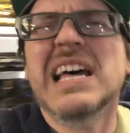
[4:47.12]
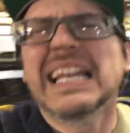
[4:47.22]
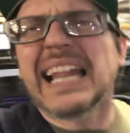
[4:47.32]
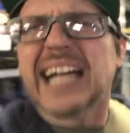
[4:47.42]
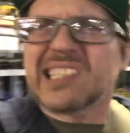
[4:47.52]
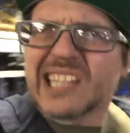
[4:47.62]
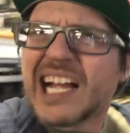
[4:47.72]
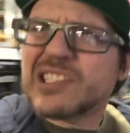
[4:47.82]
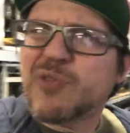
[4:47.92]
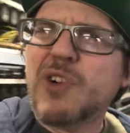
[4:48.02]
lots and
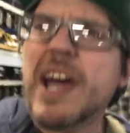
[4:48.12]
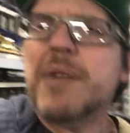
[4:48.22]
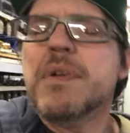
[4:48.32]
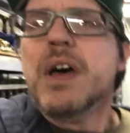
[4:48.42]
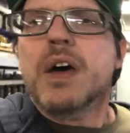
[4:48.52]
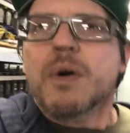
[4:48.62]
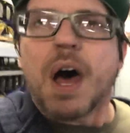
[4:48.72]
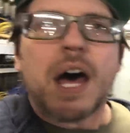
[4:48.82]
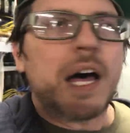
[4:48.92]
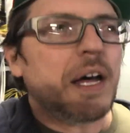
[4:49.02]
lots of red
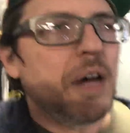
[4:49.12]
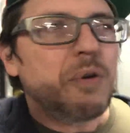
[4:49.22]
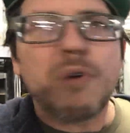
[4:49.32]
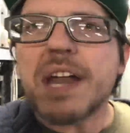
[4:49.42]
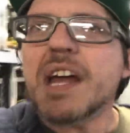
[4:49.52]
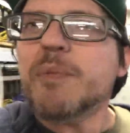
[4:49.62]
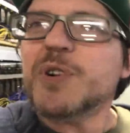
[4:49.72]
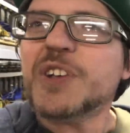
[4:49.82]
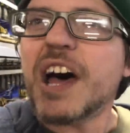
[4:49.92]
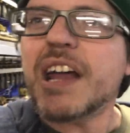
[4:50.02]

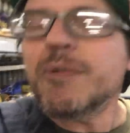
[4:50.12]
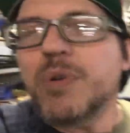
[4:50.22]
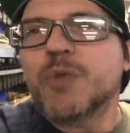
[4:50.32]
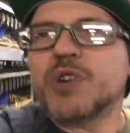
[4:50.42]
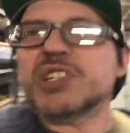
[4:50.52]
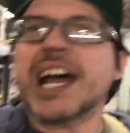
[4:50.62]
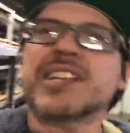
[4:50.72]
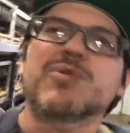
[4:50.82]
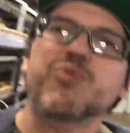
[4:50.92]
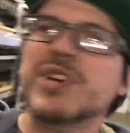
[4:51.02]
numbers on them, which that's
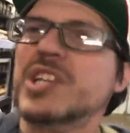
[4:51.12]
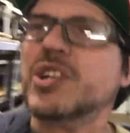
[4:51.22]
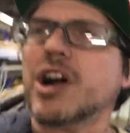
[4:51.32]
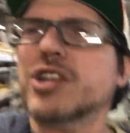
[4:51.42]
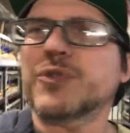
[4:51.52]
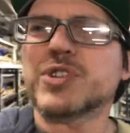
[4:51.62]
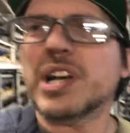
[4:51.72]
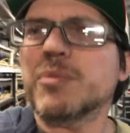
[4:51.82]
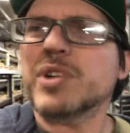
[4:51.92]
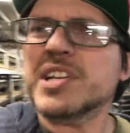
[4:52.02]
restarts for
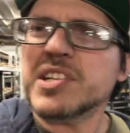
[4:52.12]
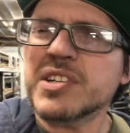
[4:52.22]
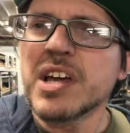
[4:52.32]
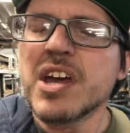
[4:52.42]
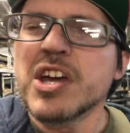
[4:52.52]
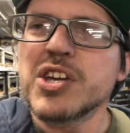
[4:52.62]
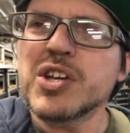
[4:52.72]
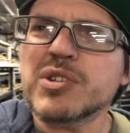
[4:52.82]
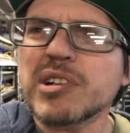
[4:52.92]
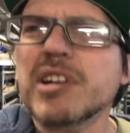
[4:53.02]
some reason.
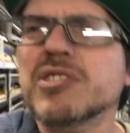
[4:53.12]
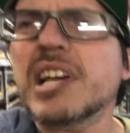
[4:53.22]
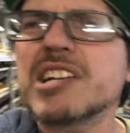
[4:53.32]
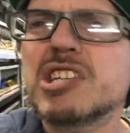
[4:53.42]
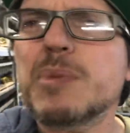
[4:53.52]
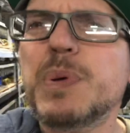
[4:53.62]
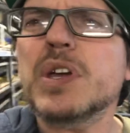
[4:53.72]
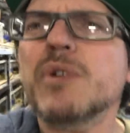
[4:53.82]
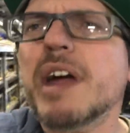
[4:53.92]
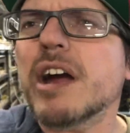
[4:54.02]
Usually it'll say
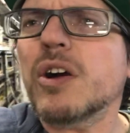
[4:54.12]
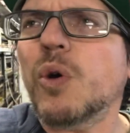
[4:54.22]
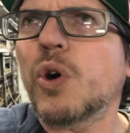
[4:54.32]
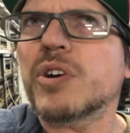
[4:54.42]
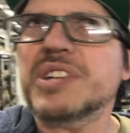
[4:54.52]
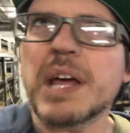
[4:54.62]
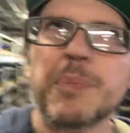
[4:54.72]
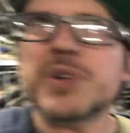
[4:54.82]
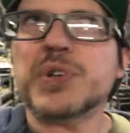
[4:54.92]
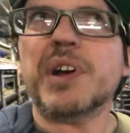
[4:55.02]
GPU error or
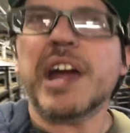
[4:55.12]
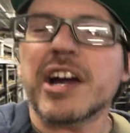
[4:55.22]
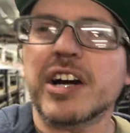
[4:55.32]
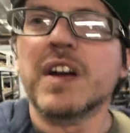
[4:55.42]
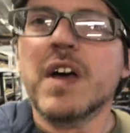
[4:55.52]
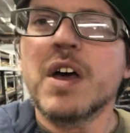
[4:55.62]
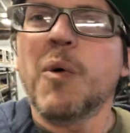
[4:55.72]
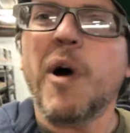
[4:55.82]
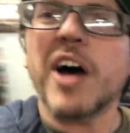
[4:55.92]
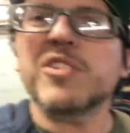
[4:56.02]
temperature error.
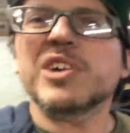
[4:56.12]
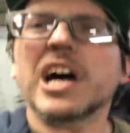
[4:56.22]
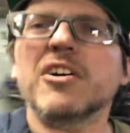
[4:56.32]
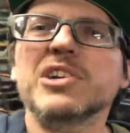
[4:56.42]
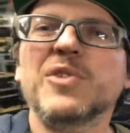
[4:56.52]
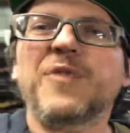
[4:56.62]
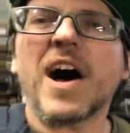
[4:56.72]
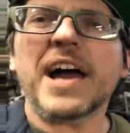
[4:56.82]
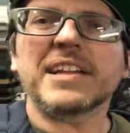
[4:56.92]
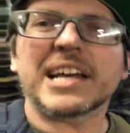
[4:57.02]
Well, you go and you
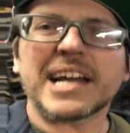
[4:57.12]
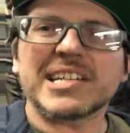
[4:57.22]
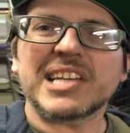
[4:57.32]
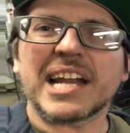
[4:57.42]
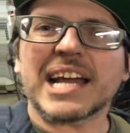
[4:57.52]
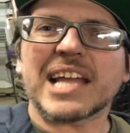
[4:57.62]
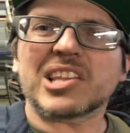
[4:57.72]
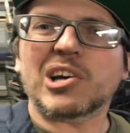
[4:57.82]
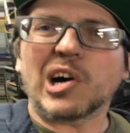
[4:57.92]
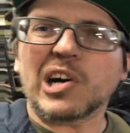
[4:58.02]
find, like I said, I got the
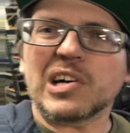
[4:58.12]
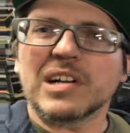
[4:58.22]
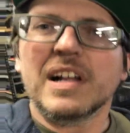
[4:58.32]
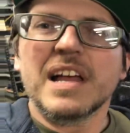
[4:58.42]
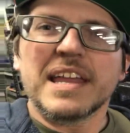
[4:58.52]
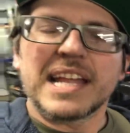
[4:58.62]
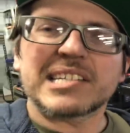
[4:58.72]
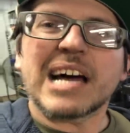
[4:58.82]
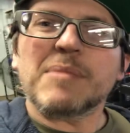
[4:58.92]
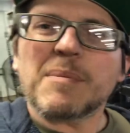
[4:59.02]
cart that's
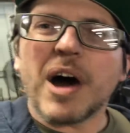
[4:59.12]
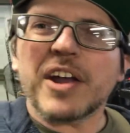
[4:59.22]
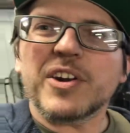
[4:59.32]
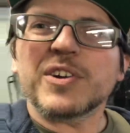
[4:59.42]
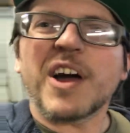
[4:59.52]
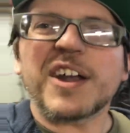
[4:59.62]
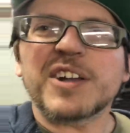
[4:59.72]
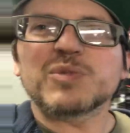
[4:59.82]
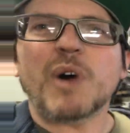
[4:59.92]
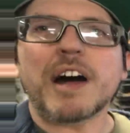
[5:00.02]
got my monitor on it
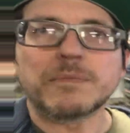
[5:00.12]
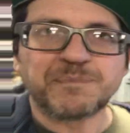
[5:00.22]
as well.